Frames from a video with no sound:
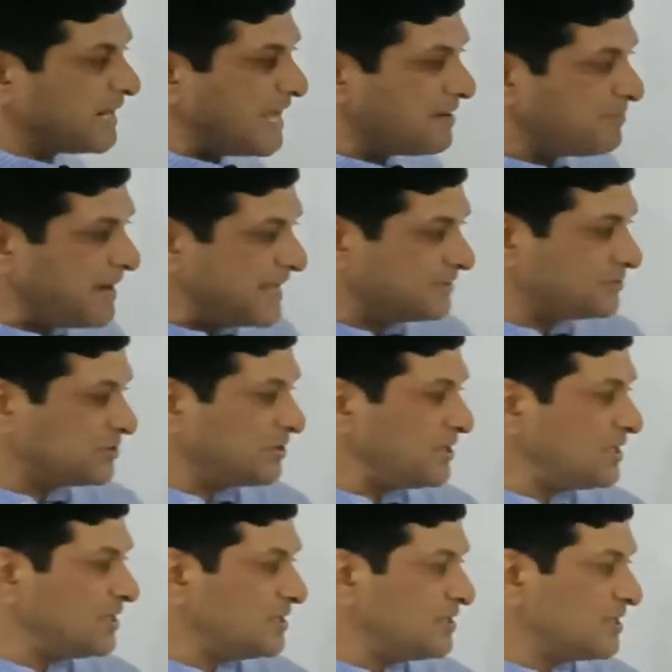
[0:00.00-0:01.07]
by
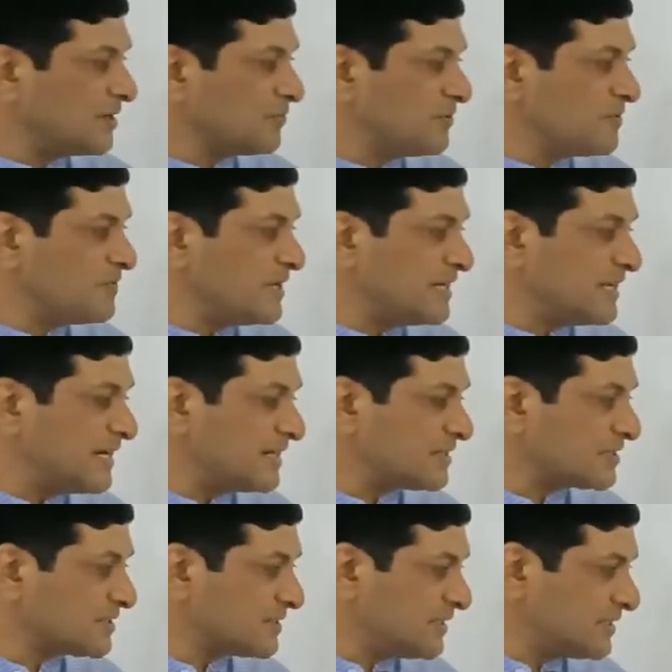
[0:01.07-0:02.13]
3, here we will get
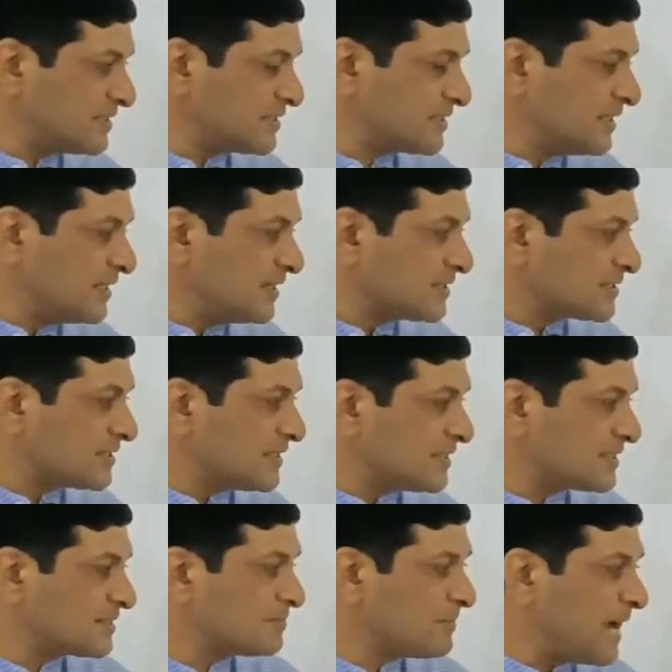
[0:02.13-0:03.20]
6.
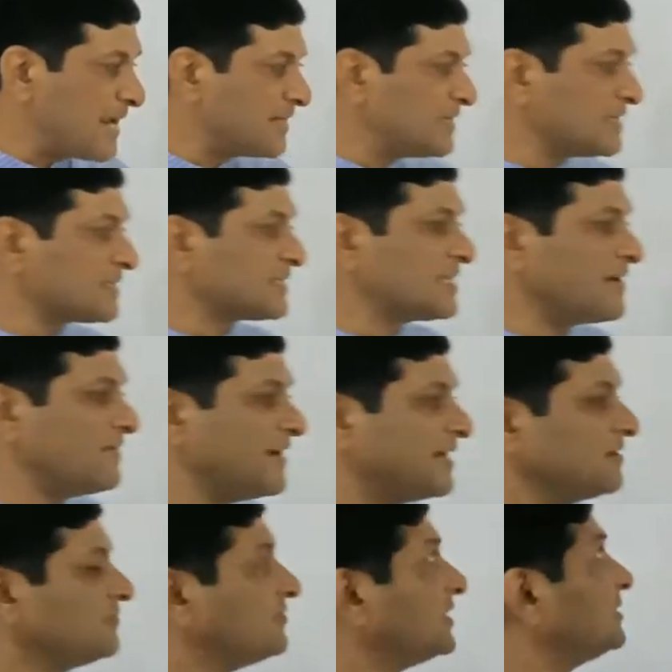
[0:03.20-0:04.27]
6 minus
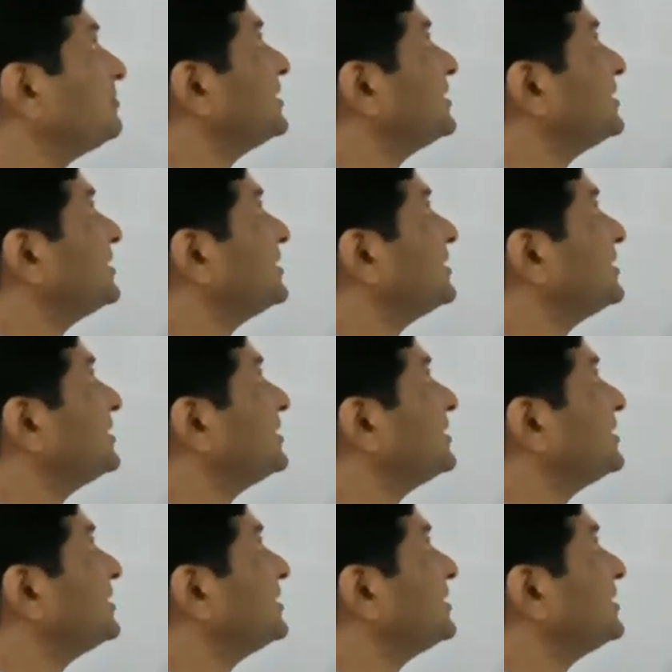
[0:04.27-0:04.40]
7 will be